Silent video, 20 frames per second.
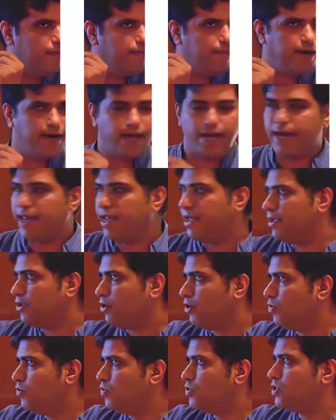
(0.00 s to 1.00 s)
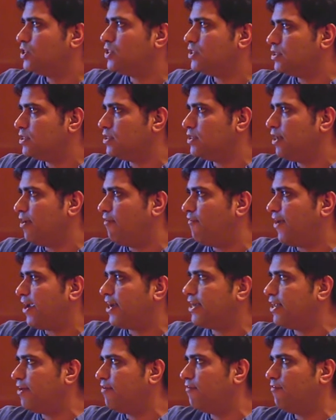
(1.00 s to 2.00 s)
but I use
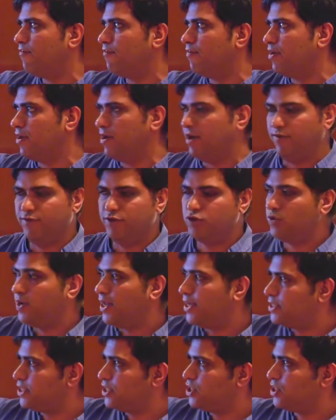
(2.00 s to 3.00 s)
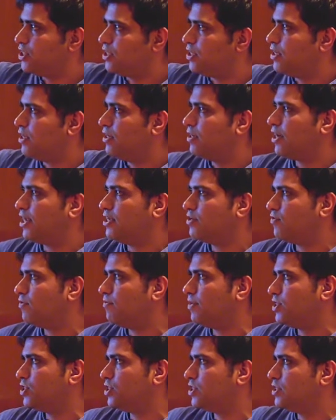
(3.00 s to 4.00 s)
effective uh, visualization
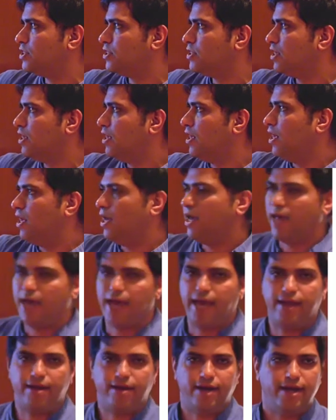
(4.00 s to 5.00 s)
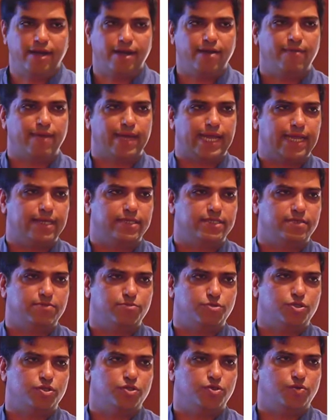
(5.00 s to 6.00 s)
transformations and rendering
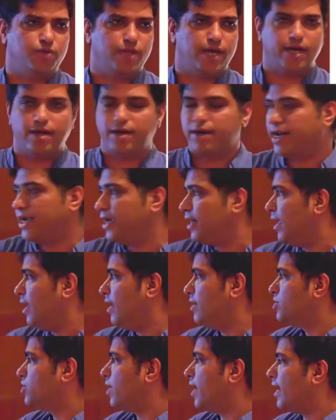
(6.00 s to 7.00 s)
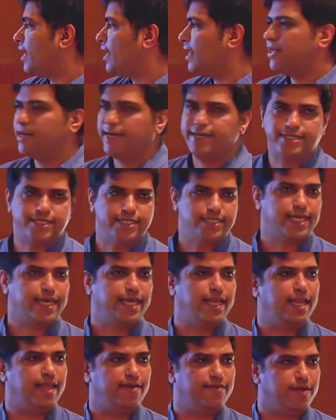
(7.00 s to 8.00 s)
mechanisms to do that, right? So I can increase the
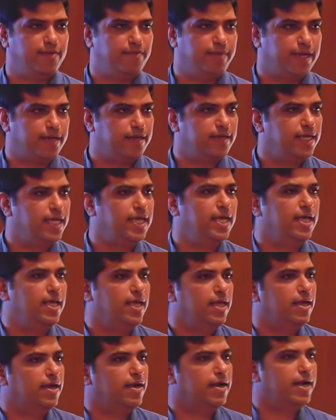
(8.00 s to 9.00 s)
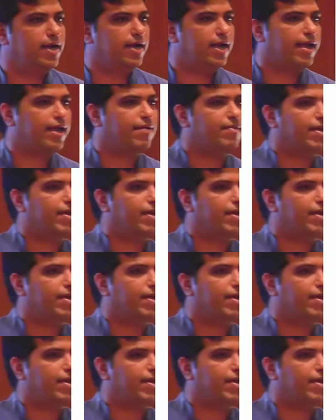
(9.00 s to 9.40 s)
scale level a bit, right? I,